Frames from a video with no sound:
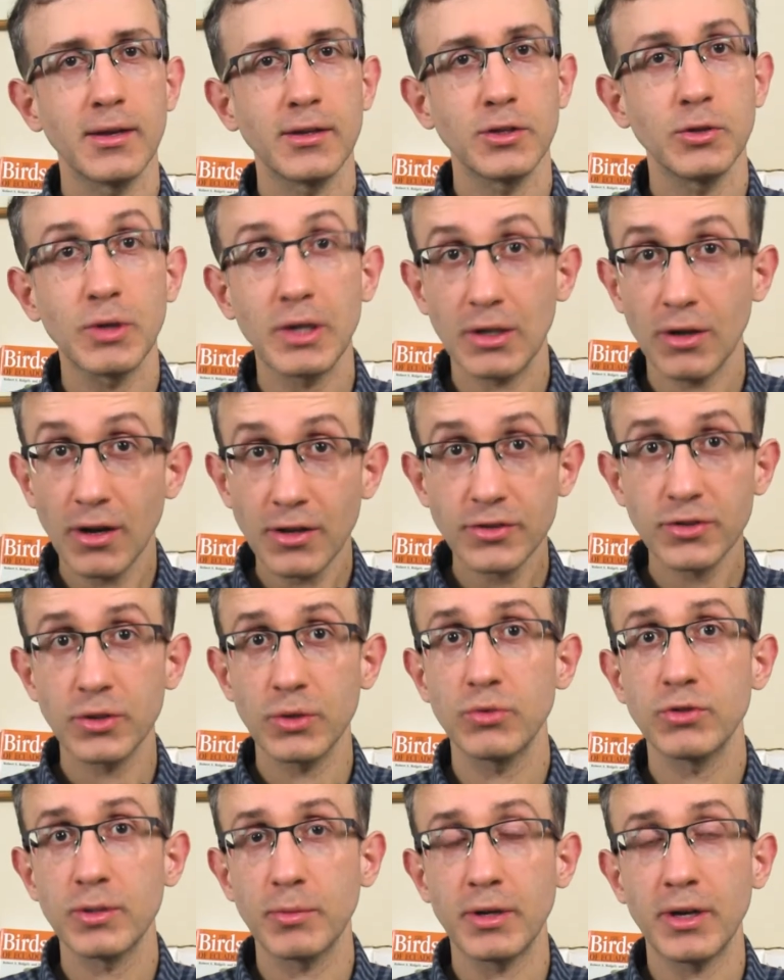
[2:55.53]
You can also
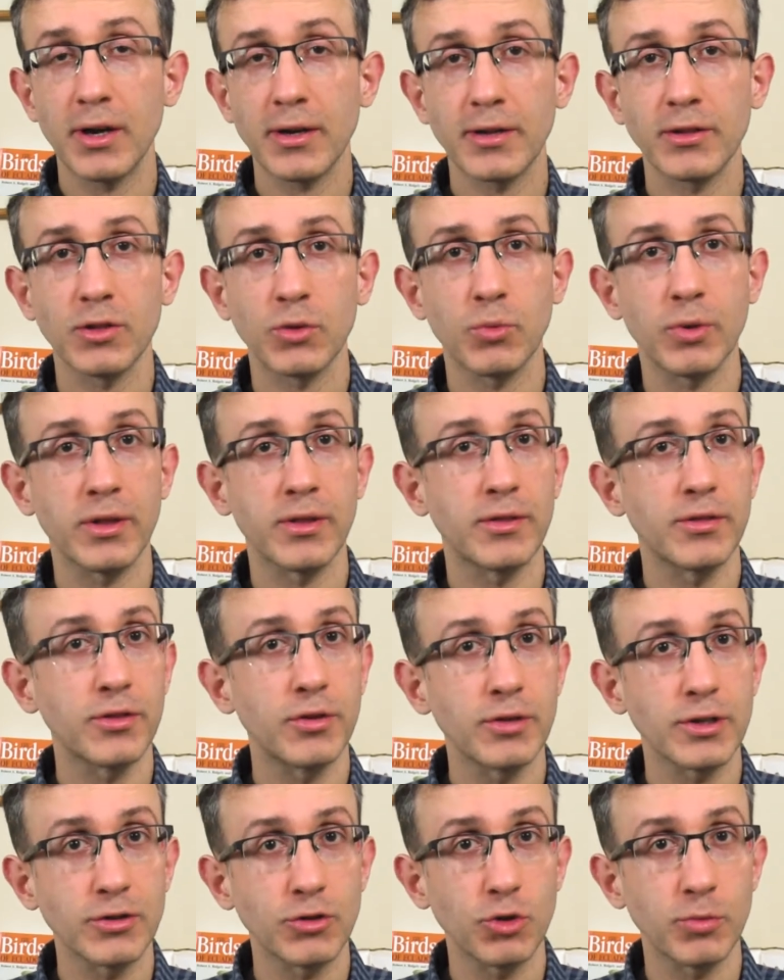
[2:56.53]
use a binocular with
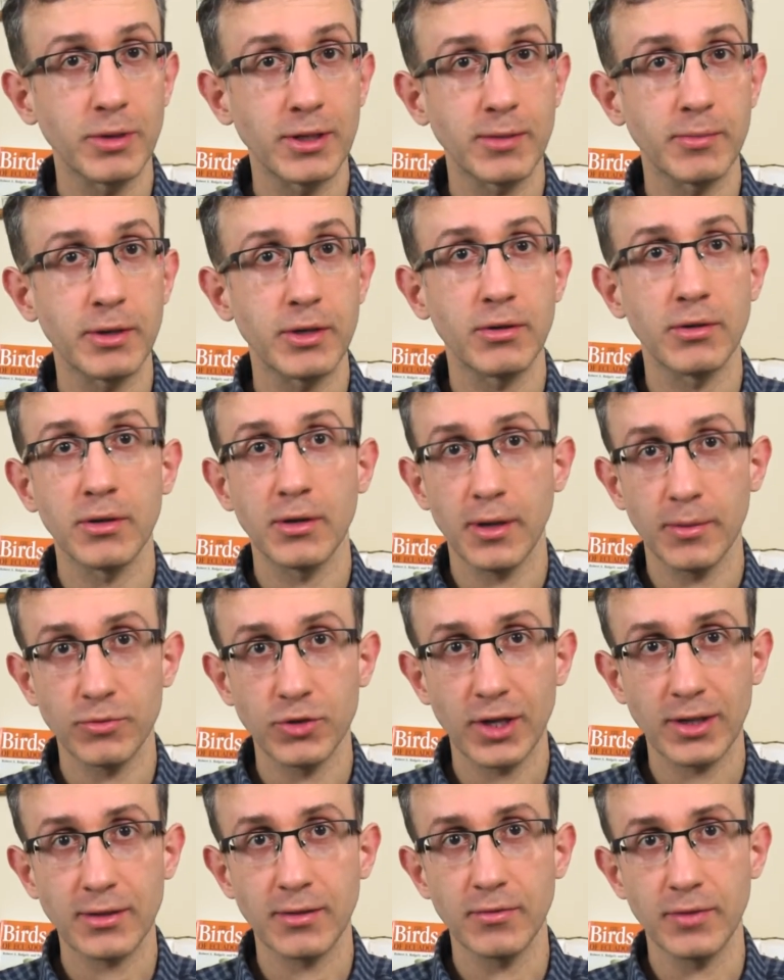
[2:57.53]
32mm
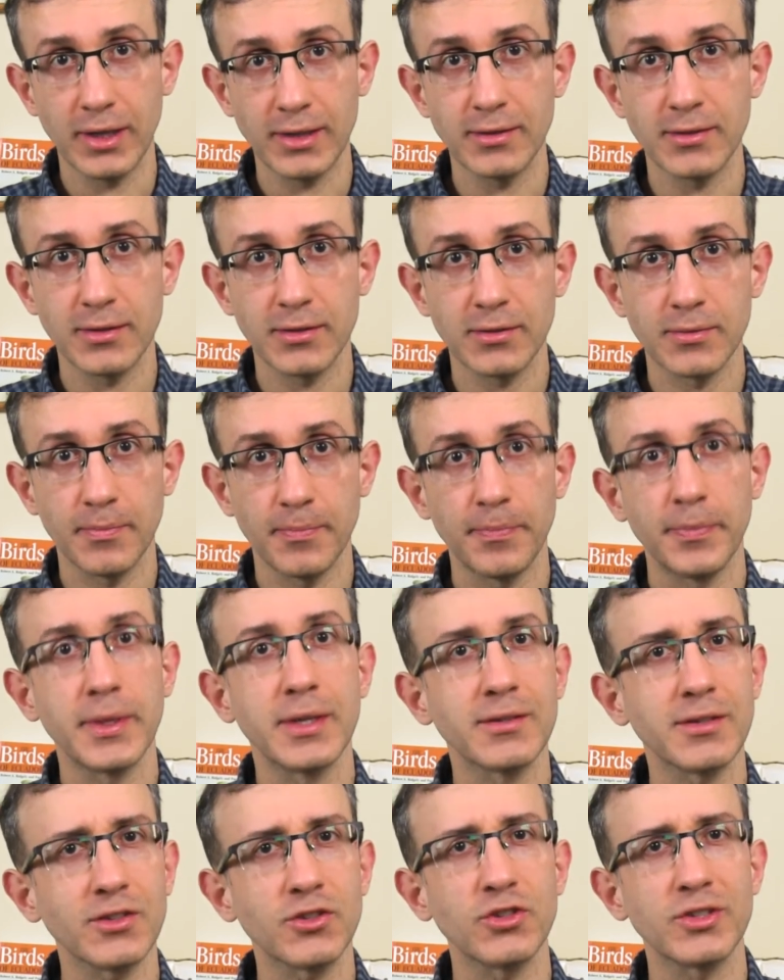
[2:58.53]
objective lenses,
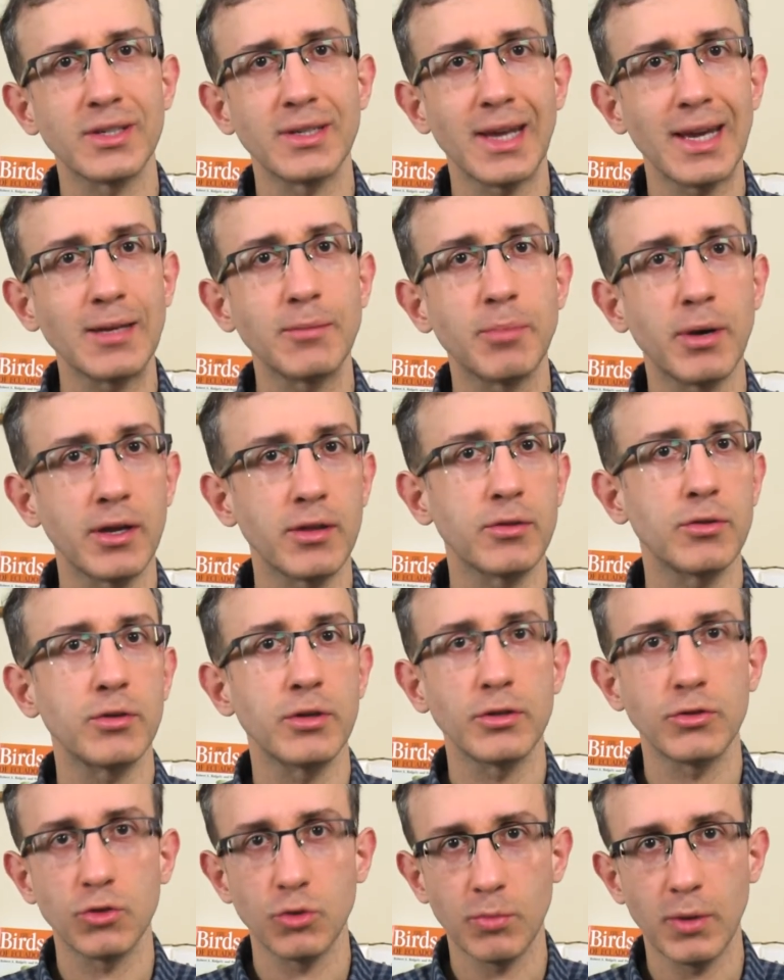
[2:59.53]
such as an
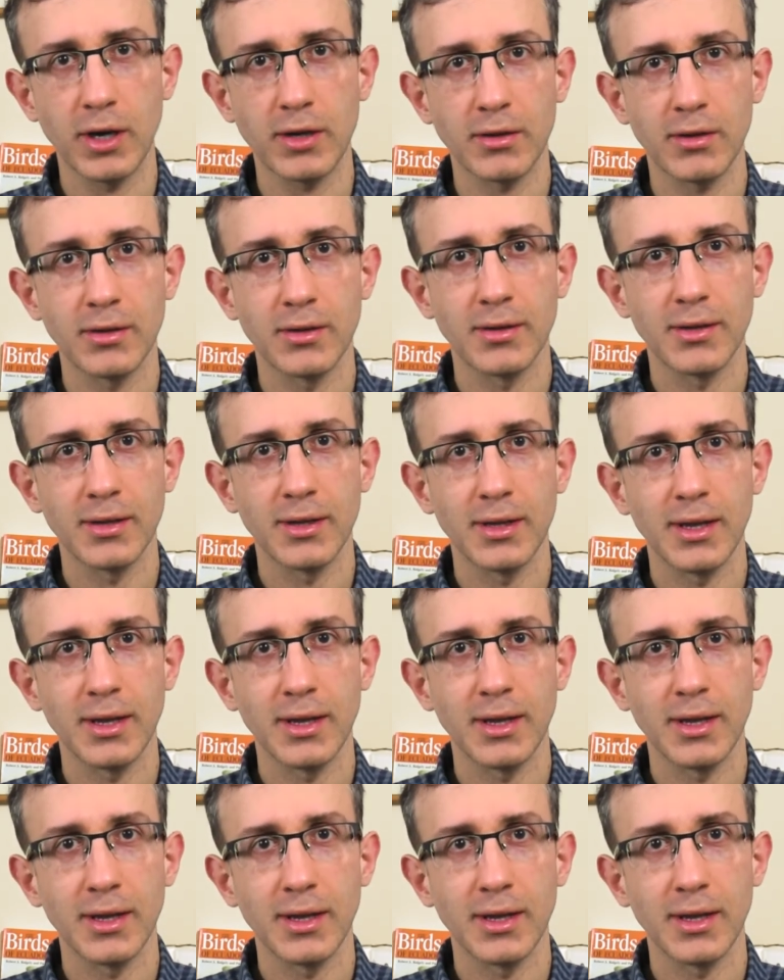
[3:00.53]
8x32 model.